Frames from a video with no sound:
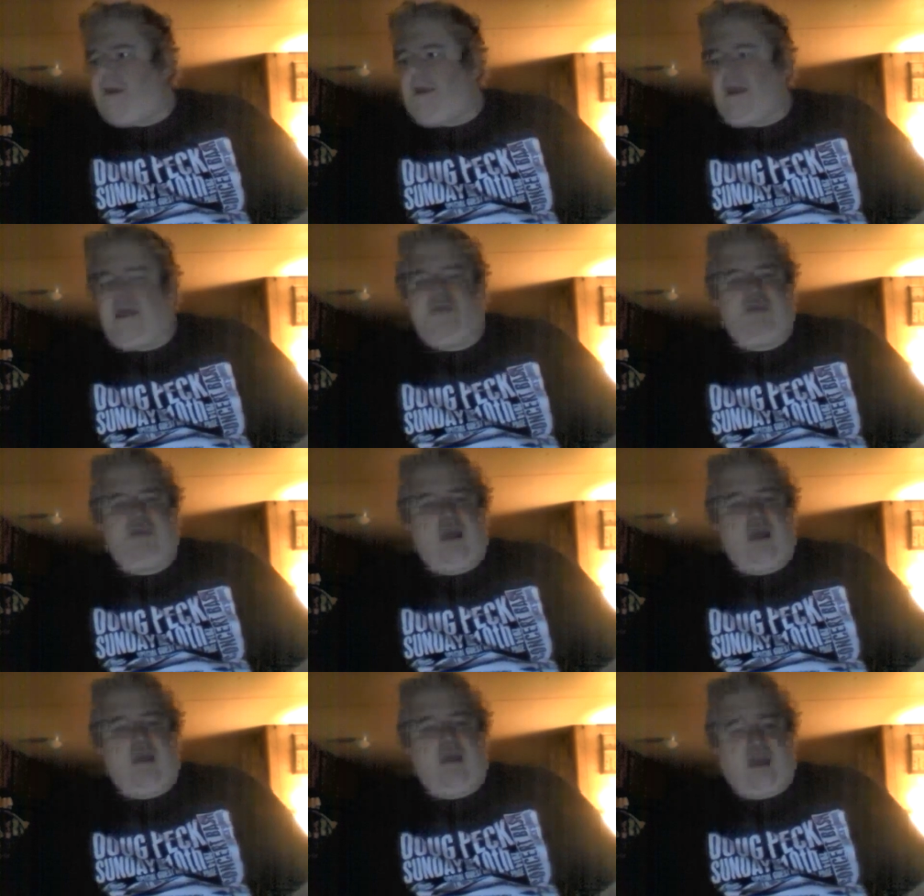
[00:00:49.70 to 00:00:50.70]
And he asked me
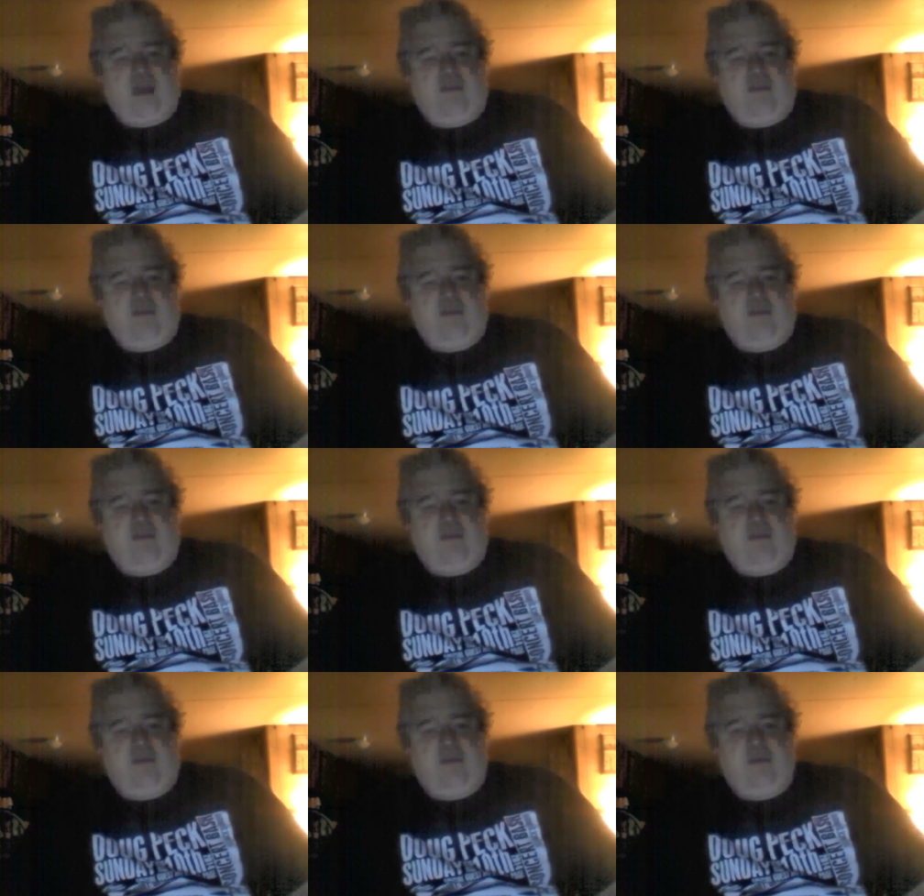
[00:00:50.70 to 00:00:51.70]
how my dad was
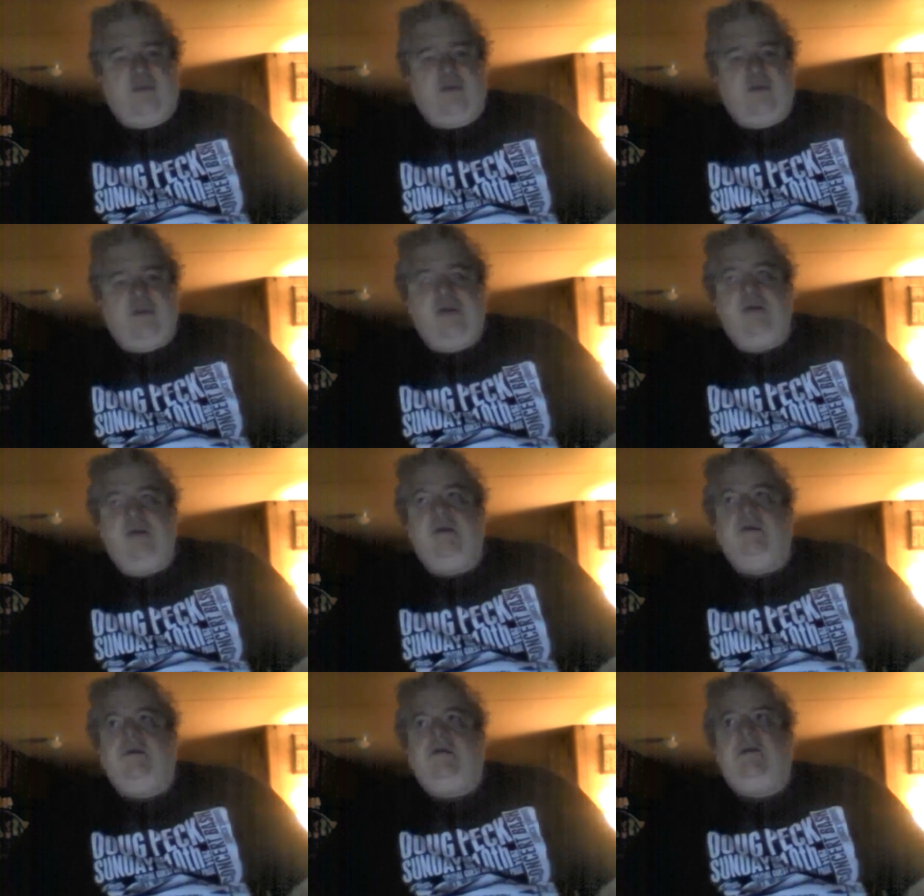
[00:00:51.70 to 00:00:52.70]
doing.
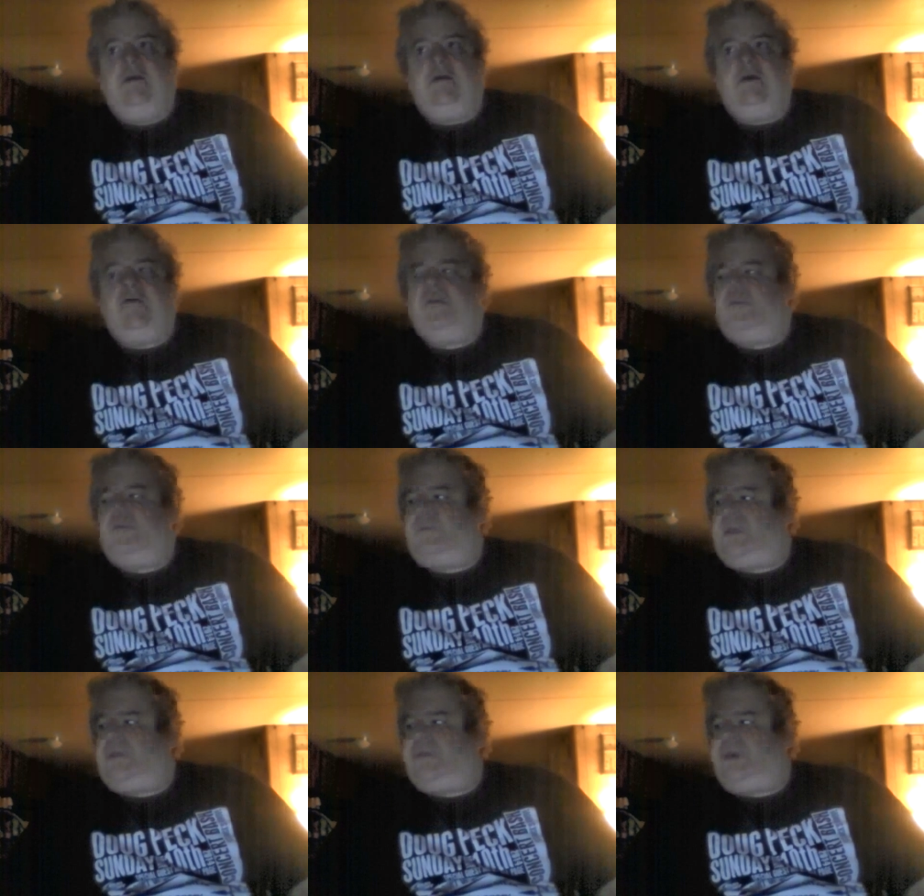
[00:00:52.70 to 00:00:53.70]
And I was a little
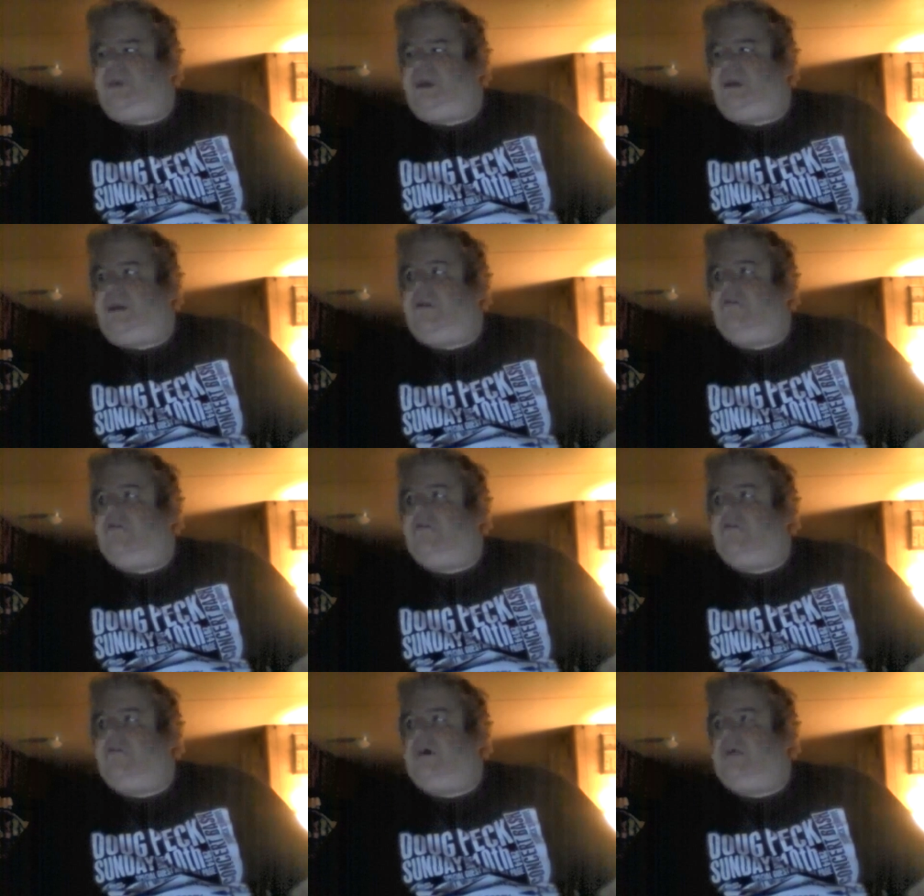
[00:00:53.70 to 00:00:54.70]
bit in shock. I,
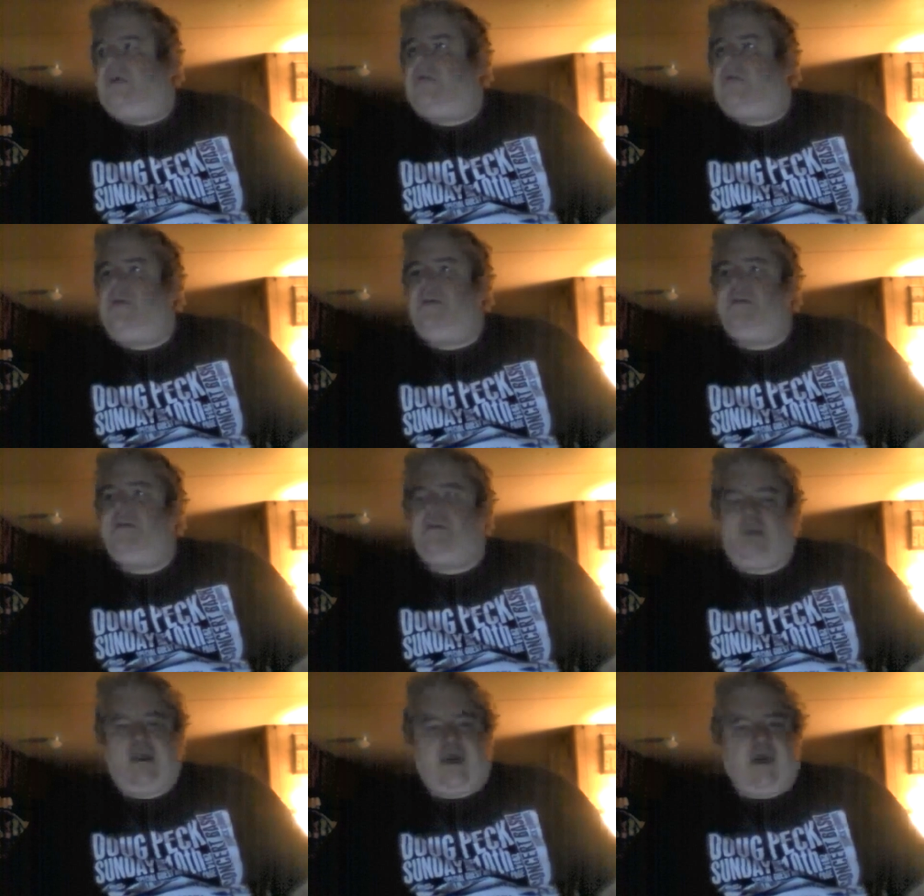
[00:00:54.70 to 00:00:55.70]
I looked at him. I said,
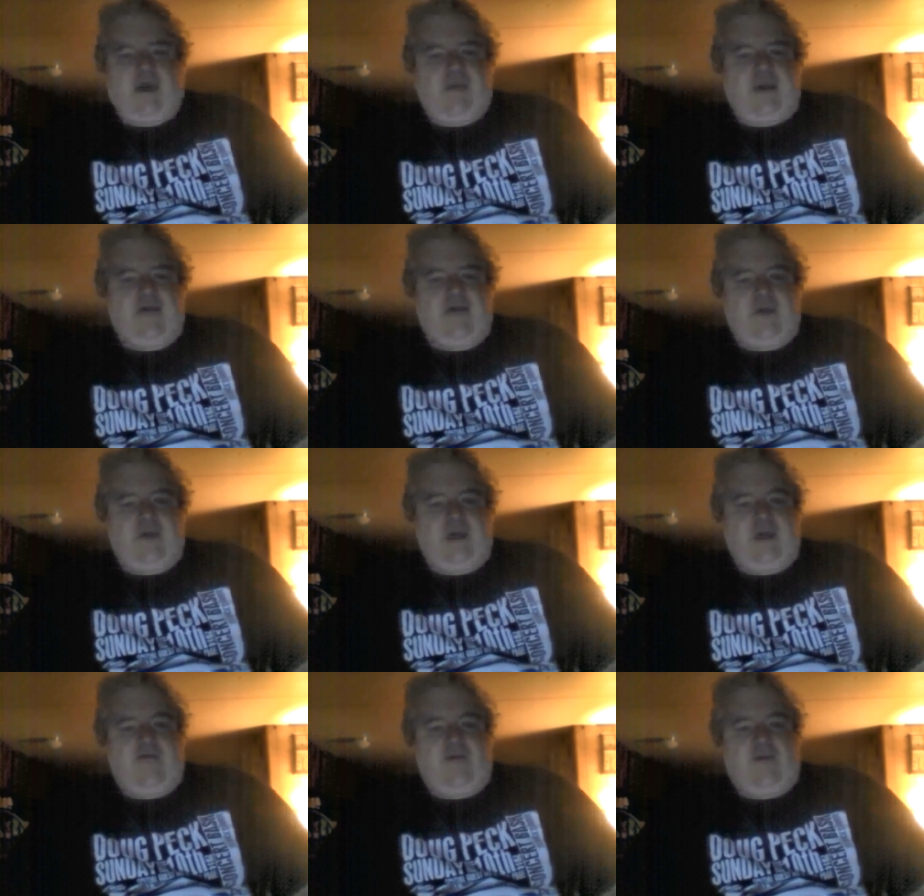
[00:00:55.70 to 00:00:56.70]
"My dad passed
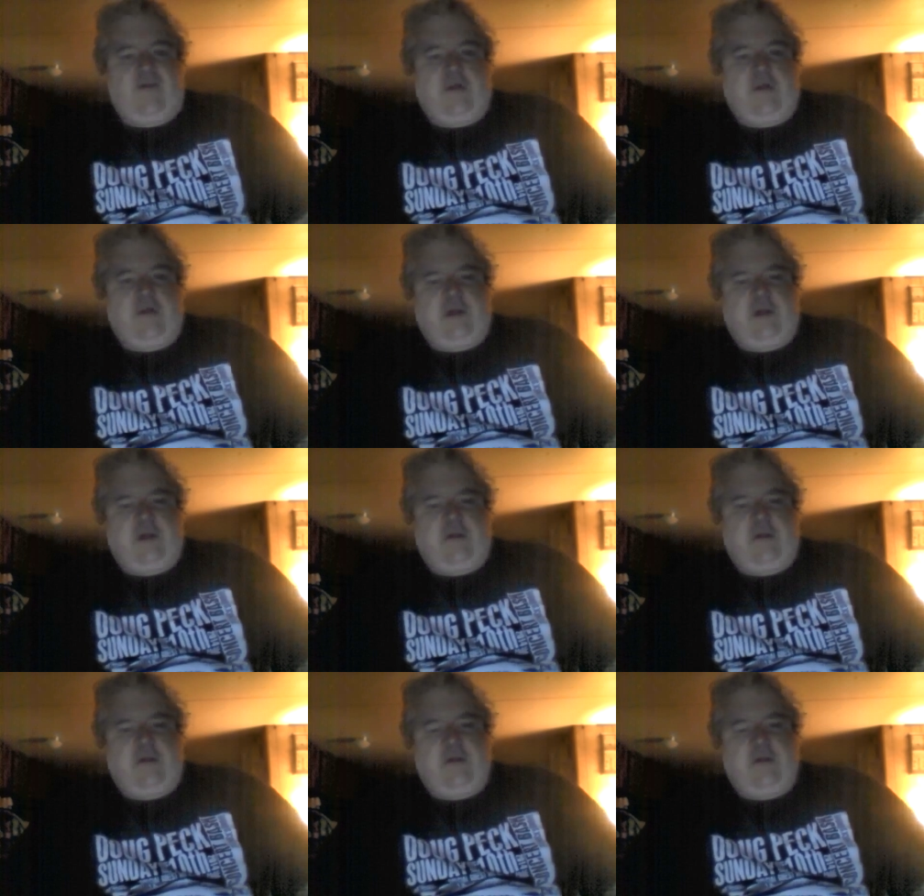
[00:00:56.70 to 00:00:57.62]
away a few months ago."